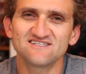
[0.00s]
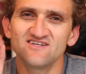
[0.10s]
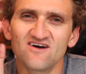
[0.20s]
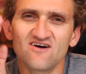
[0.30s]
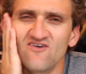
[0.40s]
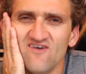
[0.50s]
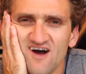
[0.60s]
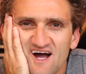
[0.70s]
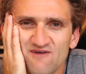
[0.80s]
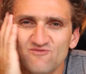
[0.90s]
You know,
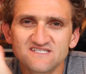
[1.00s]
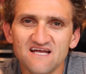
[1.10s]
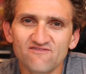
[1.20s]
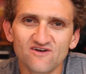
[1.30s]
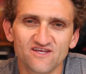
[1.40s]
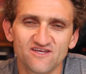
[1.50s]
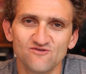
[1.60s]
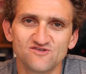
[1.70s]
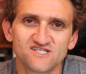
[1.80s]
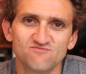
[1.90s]
I was never a
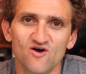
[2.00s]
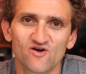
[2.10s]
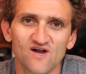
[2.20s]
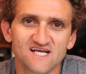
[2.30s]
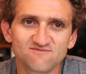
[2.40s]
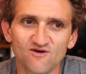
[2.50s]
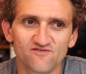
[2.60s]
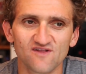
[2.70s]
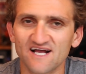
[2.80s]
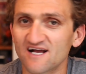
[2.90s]
huge smoker. I smoked
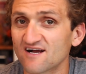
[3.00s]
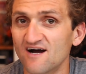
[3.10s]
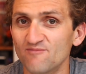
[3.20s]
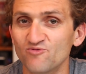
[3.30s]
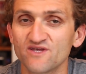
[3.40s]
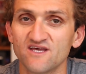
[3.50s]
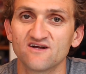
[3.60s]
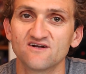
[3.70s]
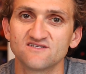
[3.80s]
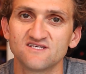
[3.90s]
for like a couple
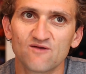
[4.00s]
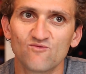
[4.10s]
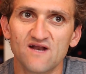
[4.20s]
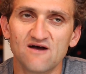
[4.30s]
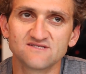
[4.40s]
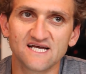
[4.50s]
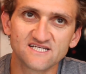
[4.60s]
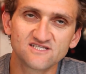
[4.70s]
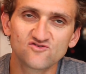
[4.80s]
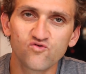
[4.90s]
years when I was
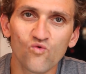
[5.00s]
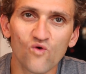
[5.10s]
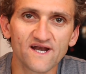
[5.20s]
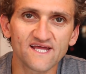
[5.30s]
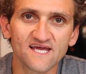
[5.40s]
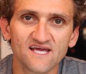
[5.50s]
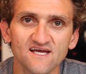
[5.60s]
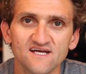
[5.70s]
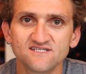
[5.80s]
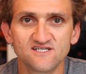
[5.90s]
like 20
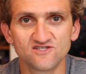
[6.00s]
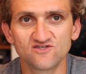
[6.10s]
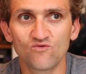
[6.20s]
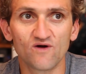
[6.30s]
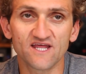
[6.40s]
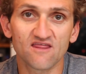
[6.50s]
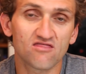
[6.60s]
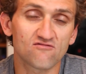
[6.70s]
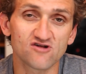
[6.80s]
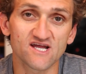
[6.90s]
to
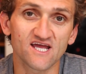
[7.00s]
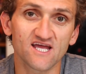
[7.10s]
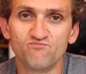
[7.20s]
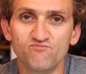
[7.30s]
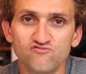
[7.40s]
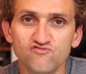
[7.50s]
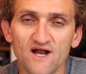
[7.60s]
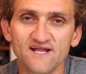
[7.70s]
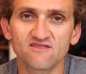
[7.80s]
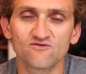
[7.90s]
23.
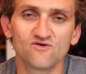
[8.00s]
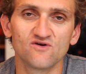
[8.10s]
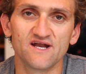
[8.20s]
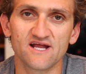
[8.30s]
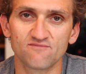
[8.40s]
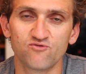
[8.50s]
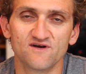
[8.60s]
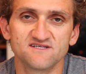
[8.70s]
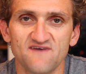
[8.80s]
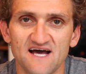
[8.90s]
Running through an
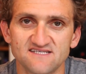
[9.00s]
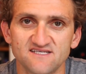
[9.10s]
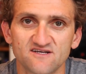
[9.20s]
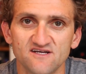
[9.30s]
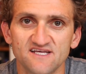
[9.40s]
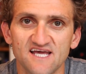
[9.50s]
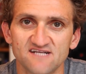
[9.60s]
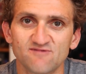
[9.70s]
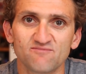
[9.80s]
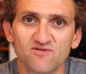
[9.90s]
airport as fast as I could to
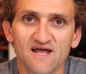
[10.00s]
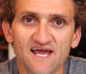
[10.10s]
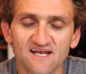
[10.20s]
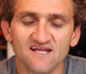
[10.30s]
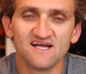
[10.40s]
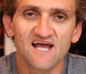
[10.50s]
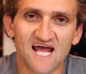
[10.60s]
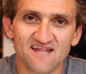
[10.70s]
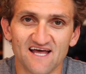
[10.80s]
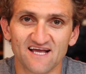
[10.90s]
catch my plane
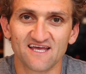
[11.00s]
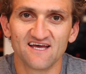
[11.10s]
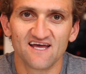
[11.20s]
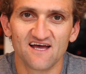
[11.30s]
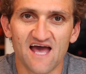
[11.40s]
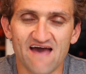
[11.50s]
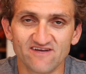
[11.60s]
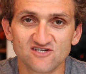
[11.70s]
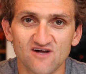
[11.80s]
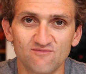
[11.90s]
and like
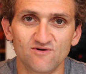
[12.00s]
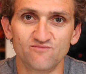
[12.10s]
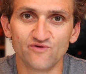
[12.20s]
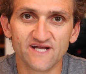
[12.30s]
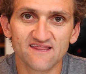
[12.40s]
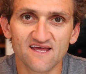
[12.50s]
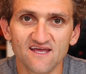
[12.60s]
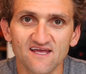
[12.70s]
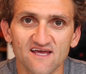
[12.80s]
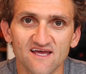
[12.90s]
having trouble
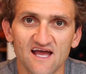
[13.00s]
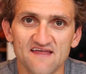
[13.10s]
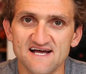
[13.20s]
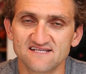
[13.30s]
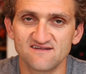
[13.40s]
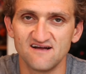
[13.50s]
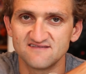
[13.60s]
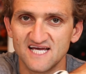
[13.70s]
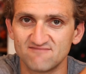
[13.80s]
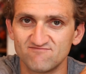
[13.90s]
breathing, and that's when I
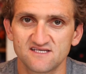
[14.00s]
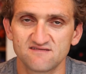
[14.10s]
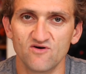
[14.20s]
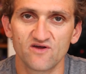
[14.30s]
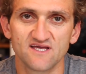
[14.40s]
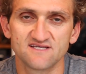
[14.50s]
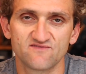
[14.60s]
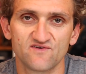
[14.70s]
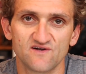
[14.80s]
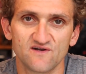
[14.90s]
was like, smoking is
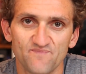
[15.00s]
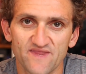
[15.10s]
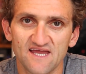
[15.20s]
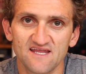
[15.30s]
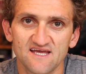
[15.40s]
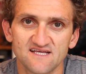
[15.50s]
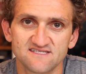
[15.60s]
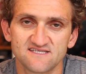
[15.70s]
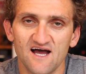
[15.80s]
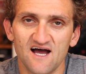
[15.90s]
for
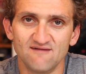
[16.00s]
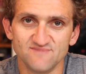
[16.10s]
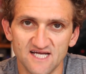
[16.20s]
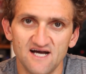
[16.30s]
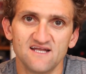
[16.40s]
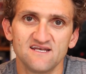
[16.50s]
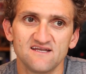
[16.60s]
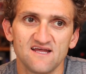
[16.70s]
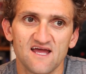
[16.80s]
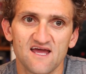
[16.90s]
idiots, I'm
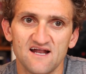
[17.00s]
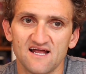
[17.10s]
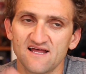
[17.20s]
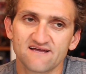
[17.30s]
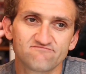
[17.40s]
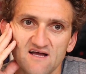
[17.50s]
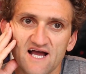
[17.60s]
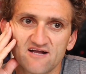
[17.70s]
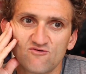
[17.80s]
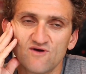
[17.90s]
done, and
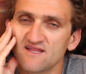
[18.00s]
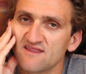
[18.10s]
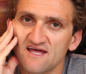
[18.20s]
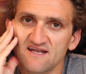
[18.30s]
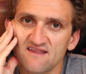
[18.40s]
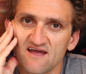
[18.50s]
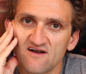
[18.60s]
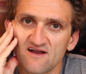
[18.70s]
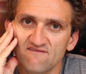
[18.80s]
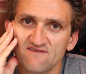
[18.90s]
I quit then and
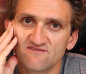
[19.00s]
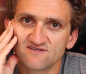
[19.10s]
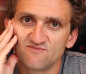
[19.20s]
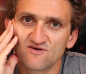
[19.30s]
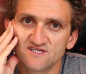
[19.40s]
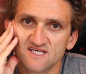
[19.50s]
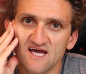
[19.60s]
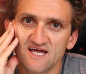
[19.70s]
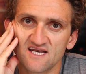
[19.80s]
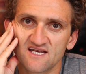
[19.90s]
there, and I've never smoked
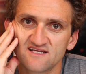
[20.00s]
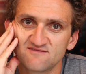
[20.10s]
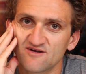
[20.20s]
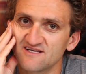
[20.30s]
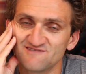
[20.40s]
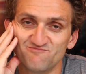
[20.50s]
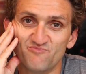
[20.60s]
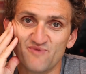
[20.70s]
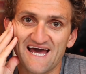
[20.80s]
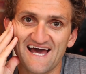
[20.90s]
again. Smoking's
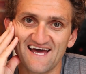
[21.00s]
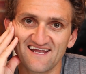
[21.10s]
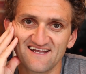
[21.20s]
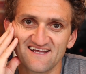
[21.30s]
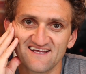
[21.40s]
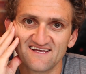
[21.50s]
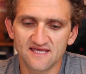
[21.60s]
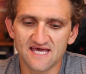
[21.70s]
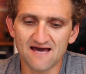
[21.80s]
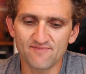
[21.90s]
bad.
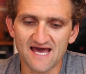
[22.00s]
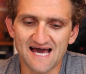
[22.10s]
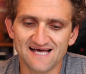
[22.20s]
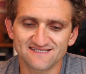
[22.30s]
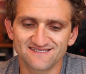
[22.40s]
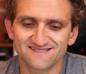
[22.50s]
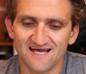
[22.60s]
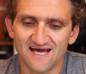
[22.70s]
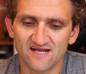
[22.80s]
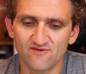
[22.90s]
Gabby asks,
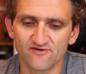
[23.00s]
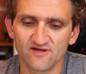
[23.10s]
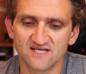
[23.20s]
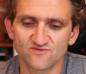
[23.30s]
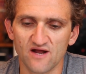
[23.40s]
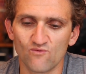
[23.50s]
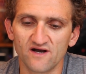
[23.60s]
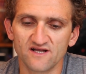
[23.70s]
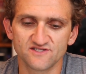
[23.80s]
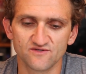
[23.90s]
how do I realize what I
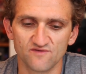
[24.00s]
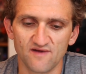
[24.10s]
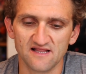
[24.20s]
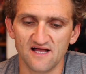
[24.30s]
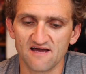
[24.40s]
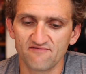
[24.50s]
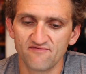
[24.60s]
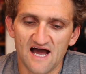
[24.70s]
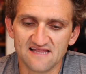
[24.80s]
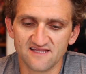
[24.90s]
want to do with my life?
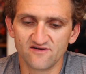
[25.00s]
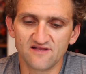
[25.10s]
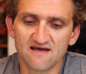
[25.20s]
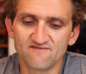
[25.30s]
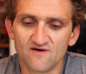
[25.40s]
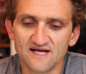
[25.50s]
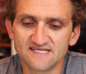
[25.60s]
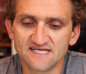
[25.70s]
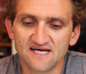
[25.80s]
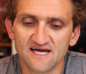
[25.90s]
I literally have no
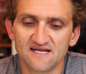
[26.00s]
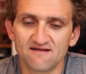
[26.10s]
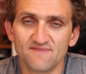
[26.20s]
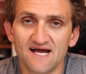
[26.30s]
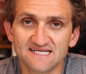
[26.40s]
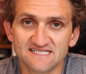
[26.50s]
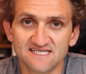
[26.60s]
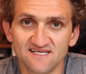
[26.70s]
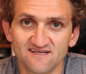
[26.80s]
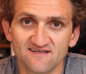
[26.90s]
idea, and I'm
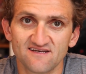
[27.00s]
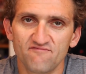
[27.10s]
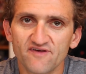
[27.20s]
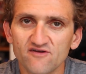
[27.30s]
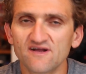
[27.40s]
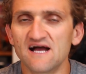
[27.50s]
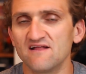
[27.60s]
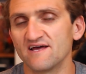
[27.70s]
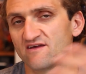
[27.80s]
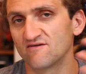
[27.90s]
19. Figuring
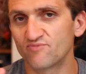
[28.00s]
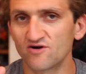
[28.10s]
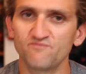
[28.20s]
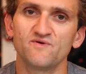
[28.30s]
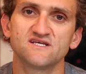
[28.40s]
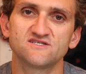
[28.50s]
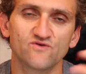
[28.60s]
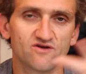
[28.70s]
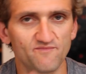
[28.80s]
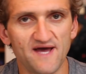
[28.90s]
out like your purpose
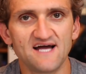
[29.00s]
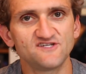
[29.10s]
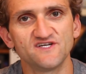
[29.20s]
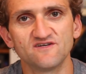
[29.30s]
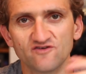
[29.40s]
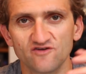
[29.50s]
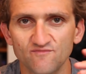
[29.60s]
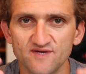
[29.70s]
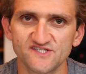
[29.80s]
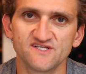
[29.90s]
or your passion or your
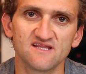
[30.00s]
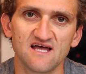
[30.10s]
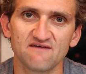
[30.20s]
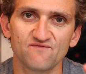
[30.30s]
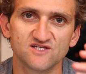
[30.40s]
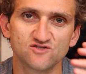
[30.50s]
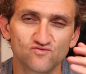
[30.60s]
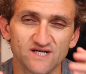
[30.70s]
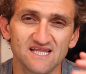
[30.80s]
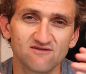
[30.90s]
mission in life is
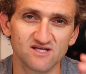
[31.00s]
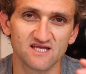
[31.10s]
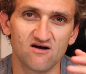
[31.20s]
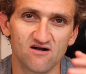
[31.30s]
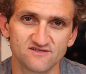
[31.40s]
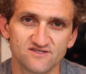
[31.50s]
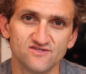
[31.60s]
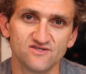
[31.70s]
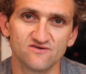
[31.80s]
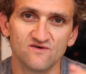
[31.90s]
really, really hard to
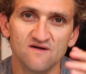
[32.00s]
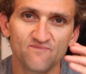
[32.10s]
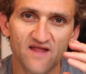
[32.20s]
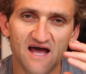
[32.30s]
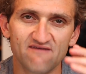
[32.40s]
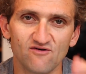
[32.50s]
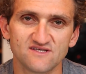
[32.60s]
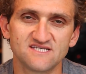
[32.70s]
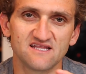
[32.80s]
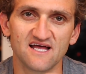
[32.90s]
do. I've
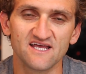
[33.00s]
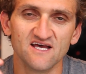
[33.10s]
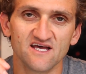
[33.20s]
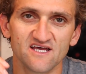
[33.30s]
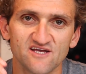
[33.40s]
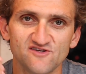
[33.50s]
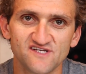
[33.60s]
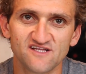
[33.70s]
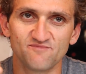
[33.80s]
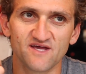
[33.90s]
always said like, you should
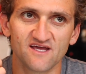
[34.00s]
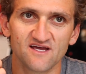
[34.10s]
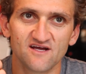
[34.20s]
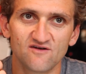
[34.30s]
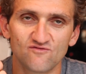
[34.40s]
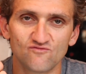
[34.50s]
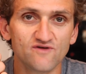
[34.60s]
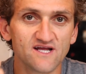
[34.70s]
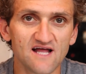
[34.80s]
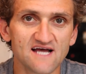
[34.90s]
either be
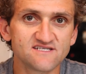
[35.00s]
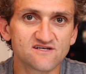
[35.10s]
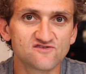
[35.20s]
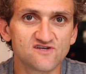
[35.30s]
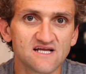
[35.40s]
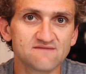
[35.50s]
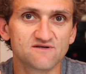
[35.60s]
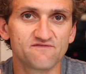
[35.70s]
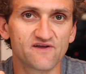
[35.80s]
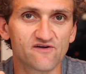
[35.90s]
realizing your dreams
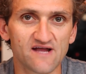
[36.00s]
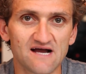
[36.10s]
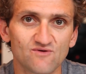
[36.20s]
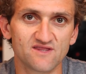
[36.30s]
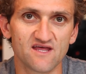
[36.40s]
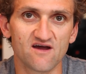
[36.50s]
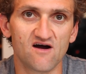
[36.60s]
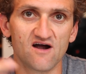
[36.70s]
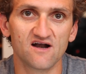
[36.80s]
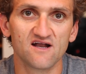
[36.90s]
or figuring out they
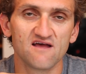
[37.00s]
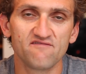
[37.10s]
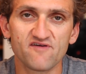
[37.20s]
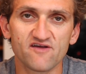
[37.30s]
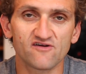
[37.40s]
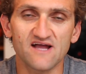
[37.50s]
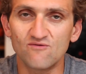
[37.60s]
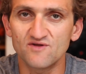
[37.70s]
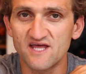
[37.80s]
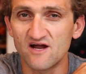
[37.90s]
are. Figuring
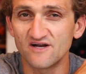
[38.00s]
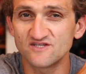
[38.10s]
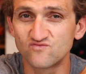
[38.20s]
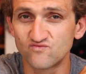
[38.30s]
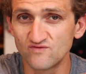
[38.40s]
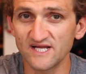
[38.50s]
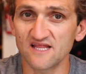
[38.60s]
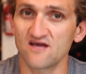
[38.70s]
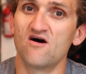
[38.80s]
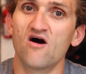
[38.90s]
out what they are is
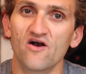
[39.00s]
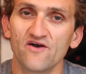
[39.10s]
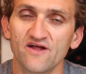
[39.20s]
really hard.